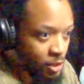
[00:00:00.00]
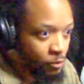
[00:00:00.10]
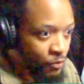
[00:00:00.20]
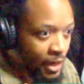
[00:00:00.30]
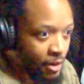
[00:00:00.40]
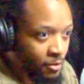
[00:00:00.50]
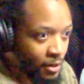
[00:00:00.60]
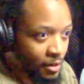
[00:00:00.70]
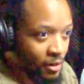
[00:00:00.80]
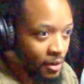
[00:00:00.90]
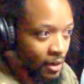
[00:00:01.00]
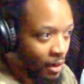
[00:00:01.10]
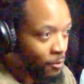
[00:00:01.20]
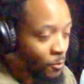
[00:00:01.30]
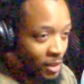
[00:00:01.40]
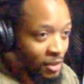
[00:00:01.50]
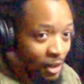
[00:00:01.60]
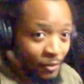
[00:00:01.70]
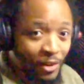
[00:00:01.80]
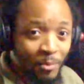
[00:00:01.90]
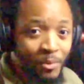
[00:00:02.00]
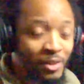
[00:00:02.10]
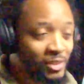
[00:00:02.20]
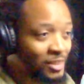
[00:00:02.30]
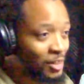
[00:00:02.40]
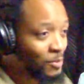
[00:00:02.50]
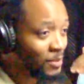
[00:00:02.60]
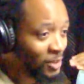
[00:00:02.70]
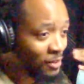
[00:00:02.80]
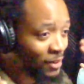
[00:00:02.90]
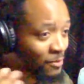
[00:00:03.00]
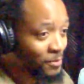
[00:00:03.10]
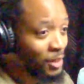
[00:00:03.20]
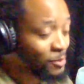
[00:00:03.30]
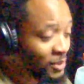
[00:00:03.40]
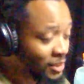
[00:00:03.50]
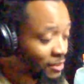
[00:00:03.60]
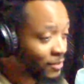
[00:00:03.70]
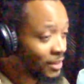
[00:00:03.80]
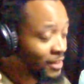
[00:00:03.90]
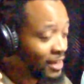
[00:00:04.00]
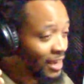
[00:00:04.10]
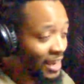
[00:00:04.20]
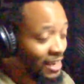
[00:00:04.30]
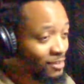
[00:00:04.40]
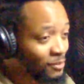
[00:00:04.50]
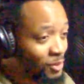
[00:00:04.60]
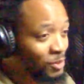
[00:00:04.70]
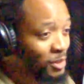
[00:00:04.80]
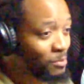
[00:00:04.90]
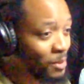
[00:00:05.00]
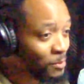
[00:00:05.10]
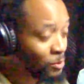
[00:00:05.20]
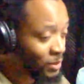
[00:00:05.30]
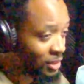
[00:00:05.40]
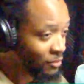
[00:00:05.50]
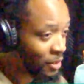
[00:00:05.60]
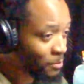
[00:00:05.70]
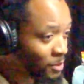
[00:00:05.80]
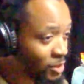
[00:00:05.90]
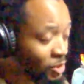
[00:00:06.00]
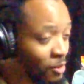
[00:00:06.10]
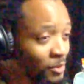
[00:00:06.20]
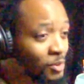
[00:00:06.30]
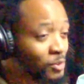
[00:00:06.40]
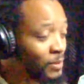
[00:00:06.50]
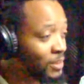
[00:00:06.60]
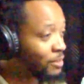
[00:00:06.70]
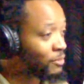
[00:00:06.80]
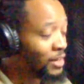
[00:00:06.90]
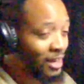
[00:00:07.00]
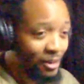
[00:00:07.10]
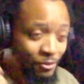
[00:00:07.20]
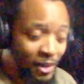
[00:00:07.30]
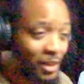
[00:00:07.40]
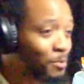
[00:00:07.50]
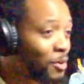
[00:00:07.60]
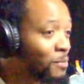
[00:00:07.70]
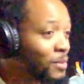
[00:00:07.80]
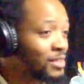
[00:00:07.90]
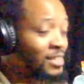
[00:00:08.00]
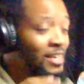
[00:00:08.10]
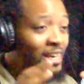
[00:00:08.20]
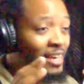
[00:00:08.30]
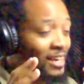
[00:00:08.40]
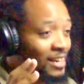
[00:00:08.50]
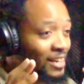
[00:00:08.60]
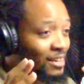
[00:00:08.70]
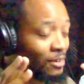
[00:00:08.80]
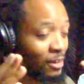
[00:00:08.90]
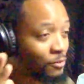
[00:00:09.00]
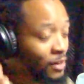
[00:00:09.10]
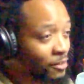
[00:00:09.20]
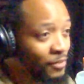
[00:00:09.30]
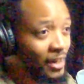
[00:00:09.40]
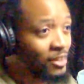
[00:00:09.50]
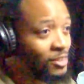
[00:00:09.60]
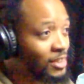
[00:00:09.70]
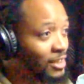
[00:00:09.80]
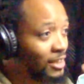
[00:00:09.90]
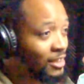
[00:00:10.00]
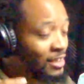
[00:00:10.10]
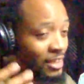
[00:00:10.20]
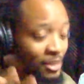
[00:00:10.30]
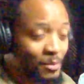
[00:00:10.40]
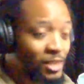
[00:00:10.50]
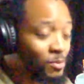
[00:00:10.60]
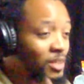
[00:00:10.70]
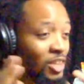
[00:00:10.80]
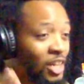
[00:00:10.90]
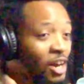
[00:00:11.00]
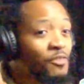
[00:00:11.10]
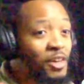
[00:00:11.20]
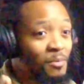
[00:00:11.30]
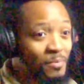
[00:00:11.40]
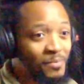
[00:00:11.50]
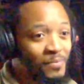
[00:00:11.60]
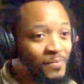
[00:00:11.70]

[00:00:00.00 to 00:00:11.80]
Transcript: a veteran. We love our military. We love our veterans. We love our active duty members. We love our police officers. We love our fire departments and our firefighters and our EMS. We love them